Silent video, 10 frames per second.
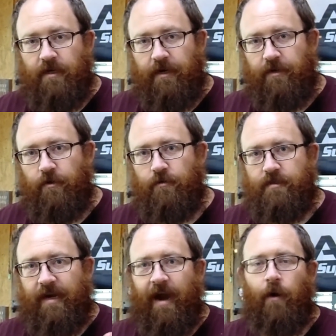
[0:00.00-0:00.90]
that I
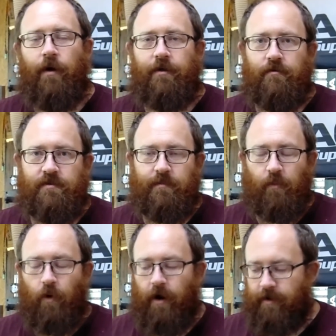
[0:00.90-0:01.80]
use and how I use them
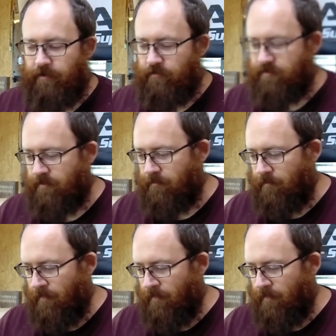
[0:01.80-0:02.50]
and why I use them.